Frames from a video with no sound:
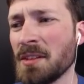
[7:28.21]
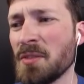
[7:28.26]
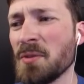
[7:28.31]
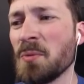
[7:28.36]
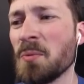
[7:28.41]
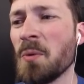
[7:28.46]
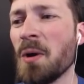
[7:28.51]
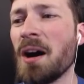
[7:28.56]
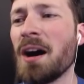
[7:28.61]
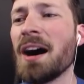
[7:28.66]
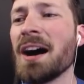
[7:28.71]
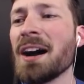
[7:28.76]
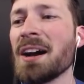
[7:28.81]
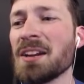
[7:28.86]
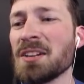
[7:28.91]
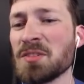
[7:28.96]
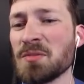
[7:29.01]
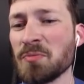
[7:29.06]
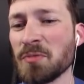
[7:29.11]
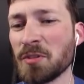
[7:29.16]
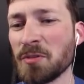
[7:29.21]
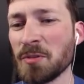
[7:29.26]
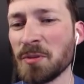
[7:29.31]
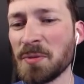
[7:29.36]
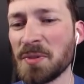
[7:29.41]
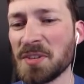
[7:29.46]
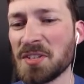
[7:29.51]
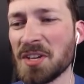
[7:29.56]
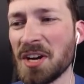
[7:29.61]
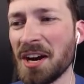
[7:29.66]
The wise,
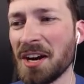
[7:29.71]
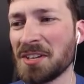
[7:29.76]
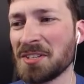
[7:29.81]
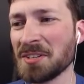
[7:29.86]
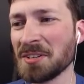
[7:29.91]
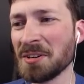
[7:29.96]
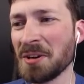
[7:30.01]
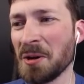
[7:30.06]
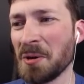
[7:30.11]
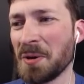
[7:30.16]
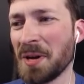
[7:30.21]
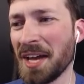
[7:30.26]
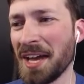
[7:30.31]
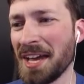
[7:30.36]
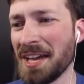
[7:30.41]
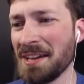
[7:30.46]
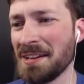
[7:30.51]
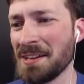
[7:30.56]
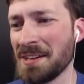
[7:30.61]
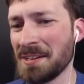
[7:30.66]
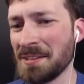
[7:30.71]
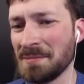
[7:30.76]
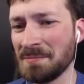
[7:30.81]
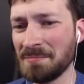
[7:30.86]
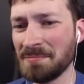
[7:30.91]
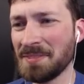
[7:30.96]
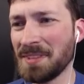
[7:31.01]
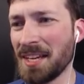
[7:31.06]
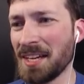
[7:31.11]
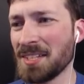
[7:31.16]
recruit the doctor. Okay,
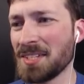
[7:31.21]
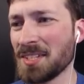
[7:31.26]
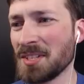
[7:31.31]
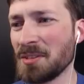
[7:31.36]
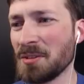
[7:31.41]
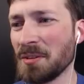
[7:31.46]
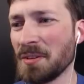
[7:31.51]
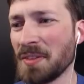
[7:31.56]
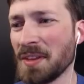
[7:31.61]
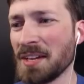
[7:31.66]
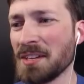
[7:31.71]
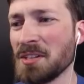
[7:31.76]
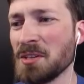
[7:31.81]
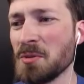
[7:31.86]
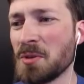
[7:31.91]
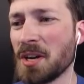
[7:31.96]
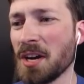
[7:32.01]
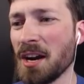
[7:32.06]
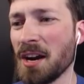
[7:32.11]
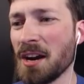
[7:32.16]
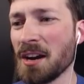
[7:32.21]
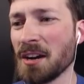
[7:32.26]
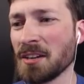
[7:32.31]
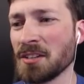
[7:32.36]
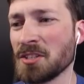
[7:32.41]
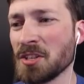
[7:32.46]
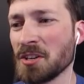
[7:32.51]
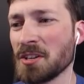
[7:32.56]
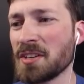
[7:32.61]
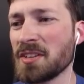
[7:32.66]
that's a good thing. New
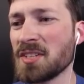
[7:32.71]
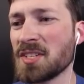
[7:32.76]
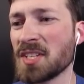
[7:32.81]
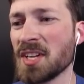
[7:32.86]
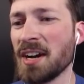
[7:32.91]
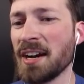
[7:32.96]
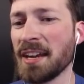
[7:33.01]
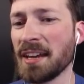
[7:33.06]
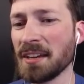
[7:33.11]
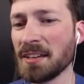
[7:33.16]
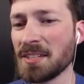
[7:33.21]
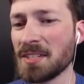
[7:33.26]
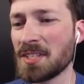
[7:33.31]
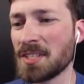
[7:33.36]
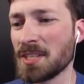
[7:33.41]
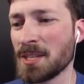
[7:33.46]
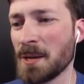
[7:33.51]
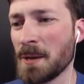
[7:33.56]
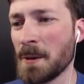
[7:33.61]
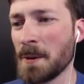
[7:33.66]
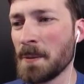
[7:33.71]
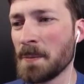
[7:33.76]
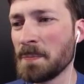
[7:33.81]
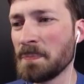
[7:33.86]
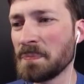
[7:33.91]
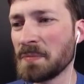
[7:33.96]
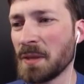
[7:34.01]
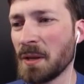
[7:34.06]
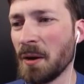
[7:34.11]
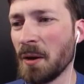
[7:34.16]
card, dirty science.
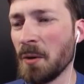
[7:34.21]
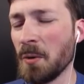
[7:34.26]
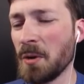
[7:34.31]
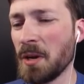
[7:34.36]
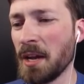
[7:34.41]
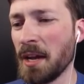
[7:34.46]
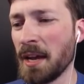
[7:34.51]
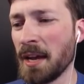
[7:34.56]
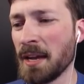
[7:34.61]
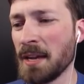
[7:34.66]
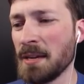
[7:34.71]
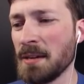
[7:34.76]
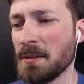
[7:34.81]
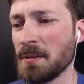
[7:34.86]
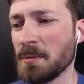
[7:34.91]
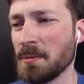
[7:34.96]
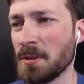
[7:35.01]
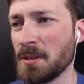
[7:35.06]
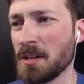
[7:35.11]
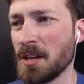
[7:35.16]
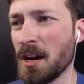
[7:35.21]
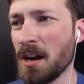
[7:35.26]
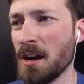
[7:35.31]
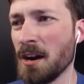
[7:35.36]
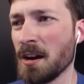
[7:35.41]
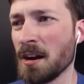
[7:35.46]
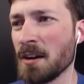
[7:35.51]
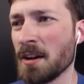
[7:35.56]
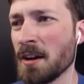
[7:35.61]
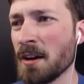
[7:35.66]
Okay,
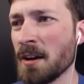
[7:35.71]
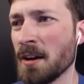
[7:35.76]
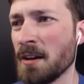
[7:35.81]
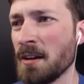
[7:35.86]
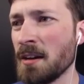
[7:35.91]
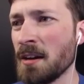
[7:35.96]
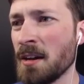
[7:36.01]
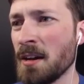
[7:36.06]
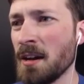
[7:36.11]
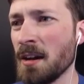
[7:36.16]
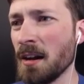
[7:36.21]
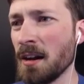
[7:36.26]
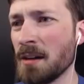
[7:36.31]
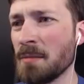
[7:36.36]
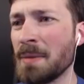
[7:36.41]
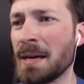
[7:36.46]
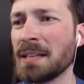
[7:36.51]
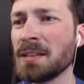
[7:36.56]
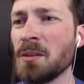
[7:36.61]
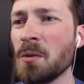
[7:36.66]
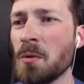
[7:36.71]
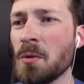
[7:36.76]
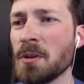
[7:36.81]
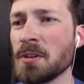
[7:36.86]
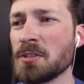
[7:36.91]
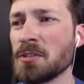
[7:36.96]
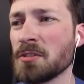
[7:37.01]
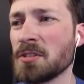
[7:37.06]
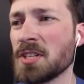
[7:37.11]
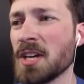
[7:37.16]
card, huh? Uh, my
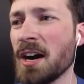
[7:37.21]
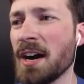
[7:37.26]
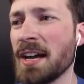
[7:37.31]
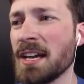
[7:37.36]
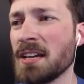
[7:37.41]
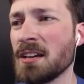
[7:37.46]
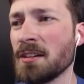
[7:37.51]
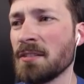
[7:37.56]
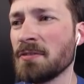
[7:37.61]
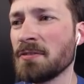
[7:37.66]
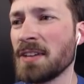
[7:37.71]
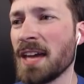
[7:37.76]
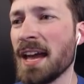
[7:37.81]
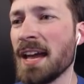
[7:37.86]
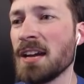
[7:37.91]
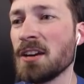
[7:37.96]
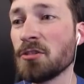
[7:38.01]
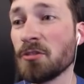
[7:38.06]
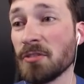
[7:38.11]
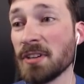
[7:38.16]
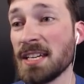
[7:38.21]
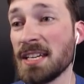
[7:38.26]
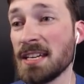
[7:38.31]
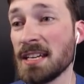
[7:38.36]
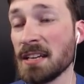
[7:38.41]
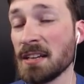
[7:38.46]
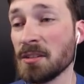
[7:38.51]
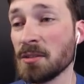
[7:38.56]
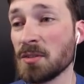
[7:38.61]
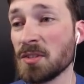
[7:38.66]
lord, you're dying of
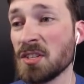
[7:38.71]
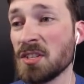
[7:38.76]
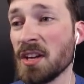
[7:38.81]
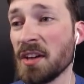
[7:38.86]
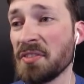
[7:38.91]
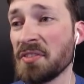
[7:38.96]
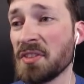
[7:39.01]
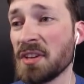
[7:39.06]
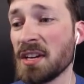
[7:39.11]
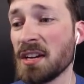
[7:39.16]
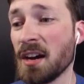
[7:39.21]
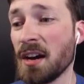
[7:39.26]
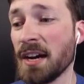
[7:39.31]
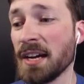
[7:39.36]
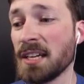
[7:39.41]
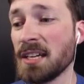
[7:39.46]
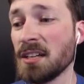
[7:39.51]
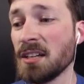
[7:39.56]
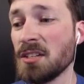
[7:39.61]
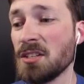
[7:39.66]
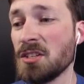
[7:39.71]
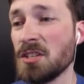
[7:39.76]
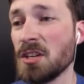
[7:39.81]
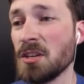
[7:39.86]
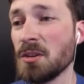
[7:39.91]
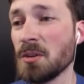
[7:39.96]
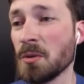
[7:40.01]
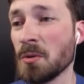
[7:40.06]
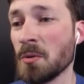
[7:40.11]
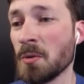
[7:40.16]
gangrene. There's nothing I can
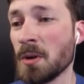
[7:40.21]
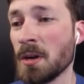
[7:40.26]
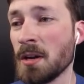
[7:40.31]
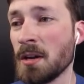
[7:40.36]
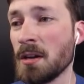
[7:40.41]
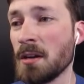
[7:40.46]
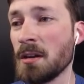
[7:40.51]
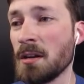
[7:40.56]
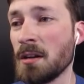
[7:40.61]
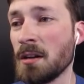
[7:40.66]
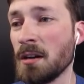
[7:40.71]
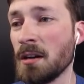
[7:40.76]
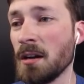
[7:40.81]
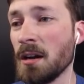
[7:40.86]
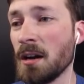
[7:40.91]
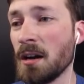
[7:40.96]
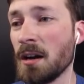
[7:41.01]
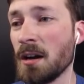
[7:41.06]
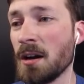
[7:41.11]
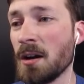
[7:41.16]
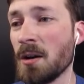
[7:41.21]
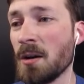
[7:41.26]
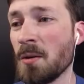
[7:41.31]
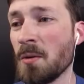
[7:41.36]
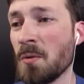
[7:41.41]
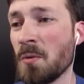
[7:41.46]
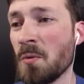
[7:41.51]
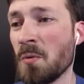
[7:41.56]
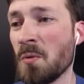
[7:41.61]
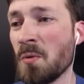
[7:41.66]
do.
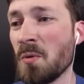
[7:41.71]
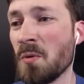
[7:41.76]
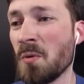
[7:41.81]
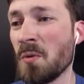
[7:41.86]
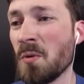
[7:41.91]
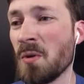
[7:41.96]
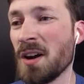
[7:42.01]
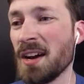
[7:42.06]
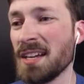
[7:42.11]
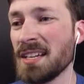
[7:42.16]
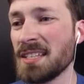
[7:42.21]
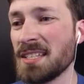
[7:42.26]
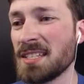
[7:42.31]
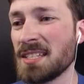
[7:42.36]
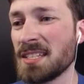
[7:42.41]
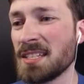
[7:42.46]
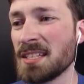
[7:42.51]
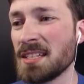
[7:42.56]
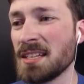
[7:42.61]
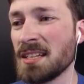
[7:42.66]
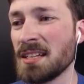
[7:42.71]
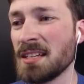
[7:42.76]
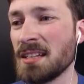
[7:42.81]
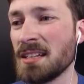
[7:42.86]
Uh, what?